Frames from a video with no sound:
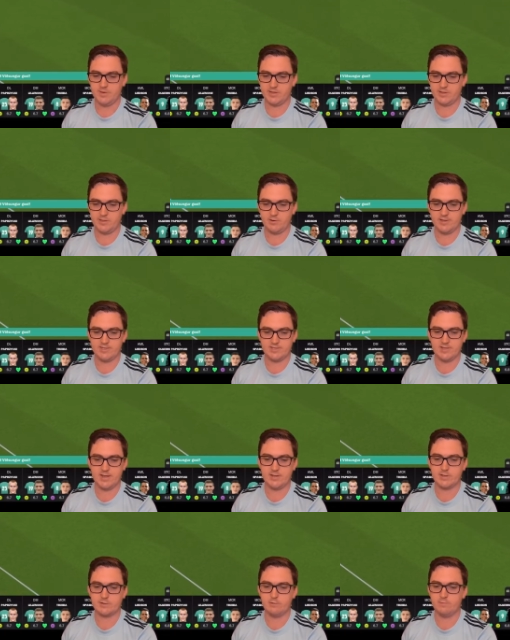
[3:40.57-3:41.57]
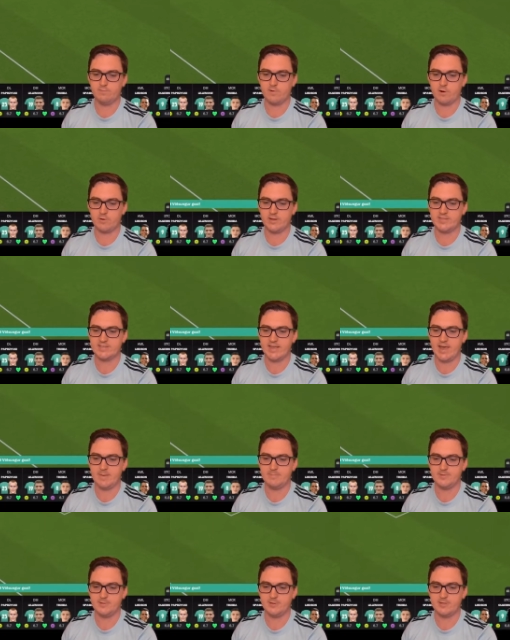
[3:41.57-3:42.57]
Bet the Icelandic authorities are
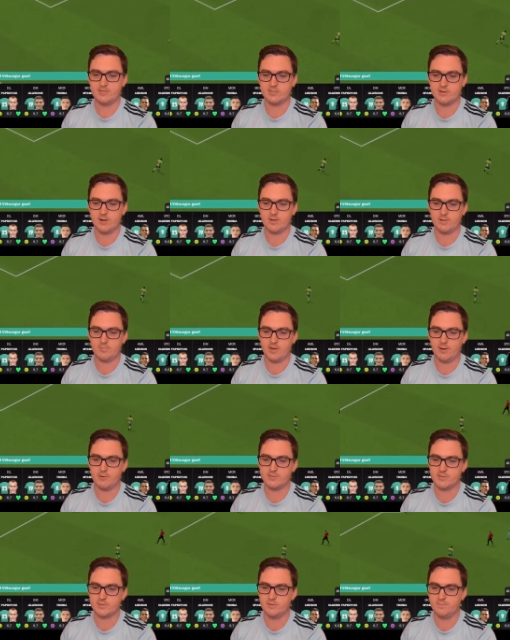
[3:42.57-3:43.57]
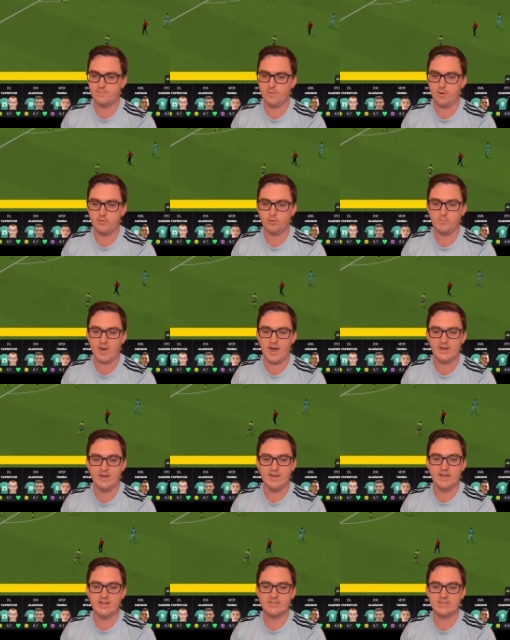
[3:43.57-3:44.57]
absolutely stoked that we're hosting the final,
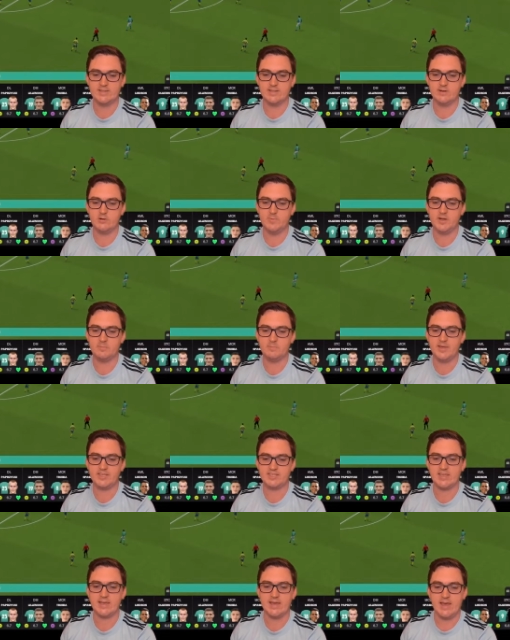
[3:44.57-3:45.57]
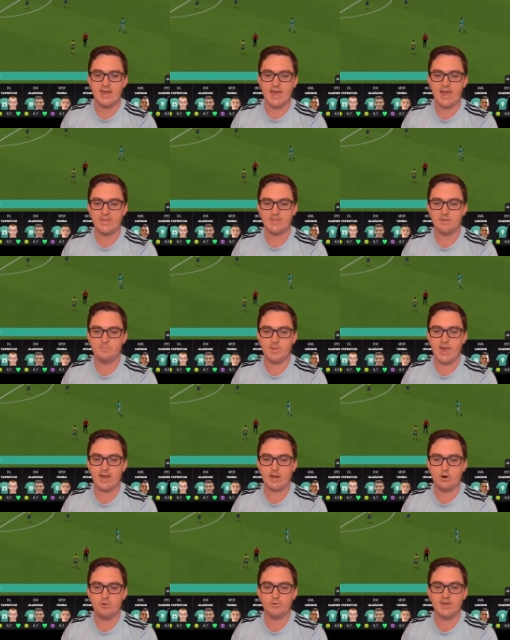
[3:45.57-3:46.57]
but it's a little bit messy at the
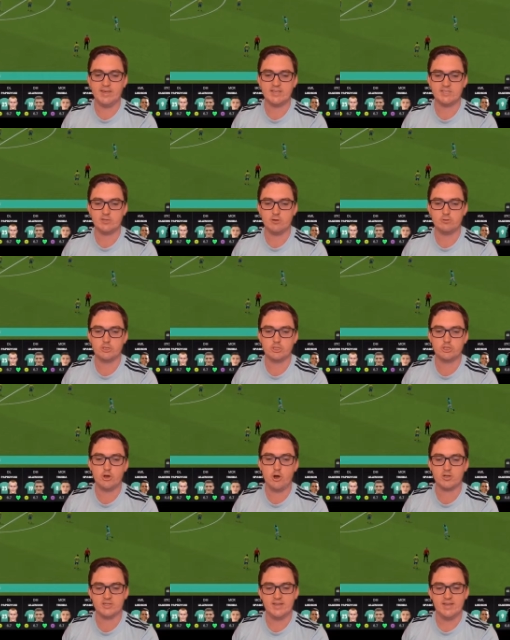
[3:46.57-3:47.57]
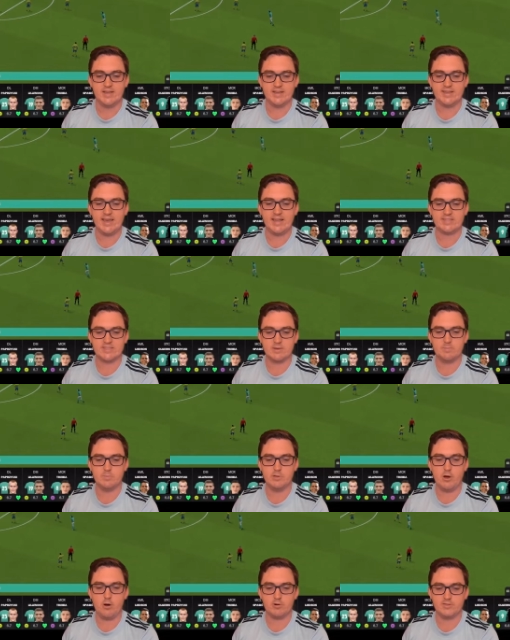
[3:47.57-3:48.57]
back. Olgierson's shot gets
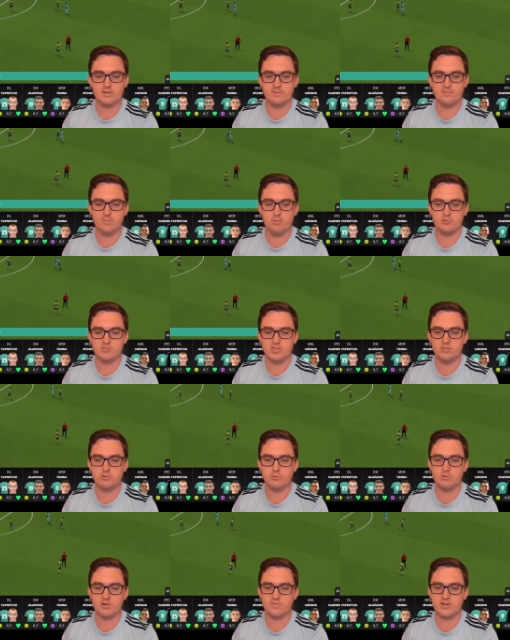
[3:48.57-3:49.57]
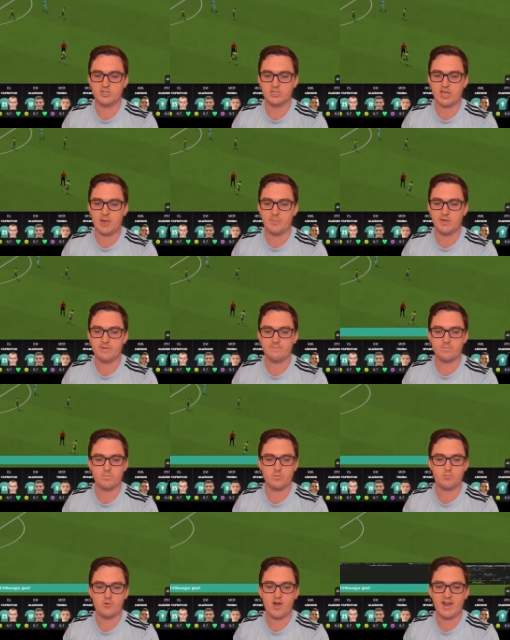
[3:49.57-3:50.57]
blocked. It falls to Dordovic coming in
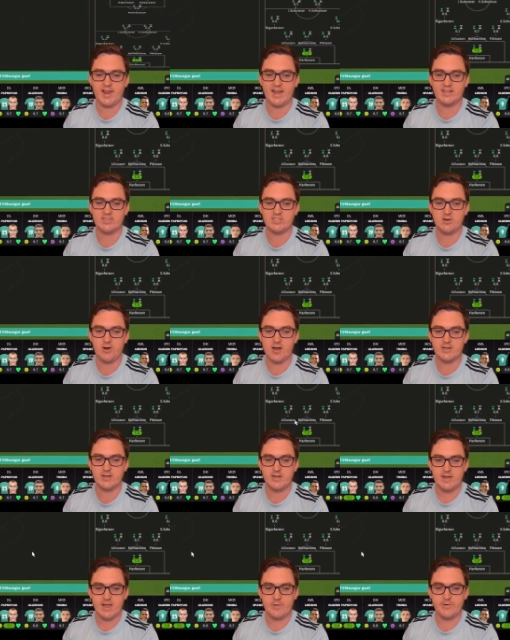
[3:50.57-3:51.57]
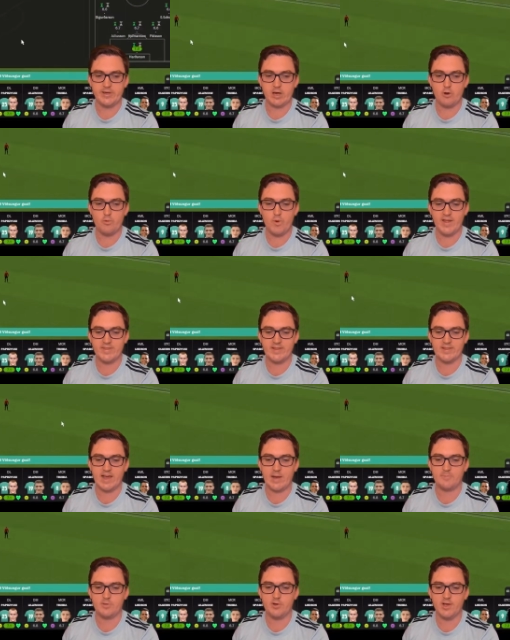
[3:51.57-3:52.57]
from the right-hand side, and we go
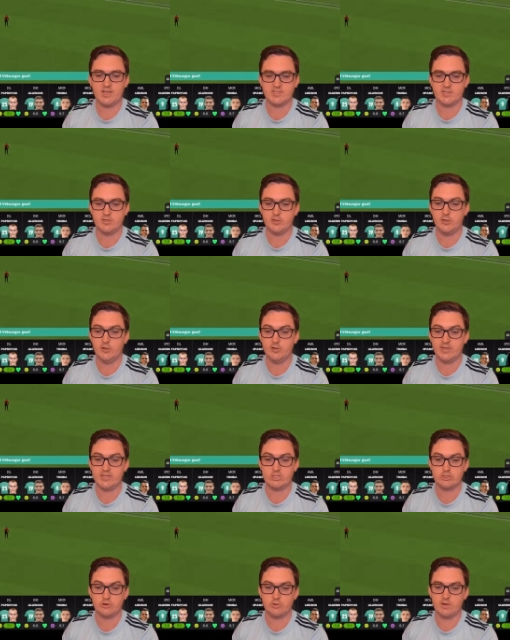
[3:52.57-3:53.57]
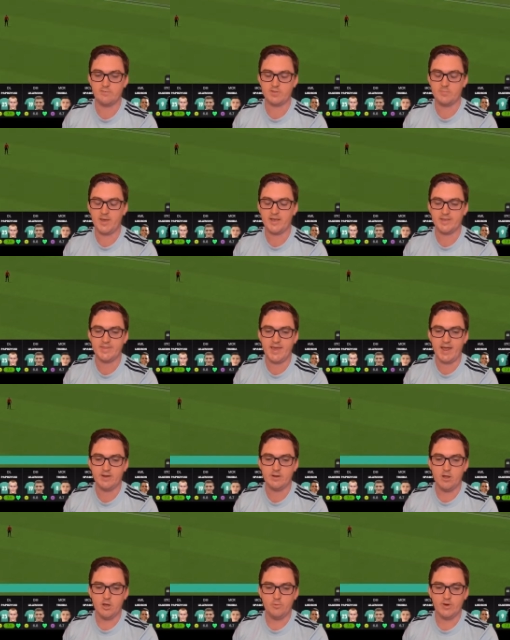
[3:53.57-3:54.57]
1-0 up nice and early, and shortly off the back of that,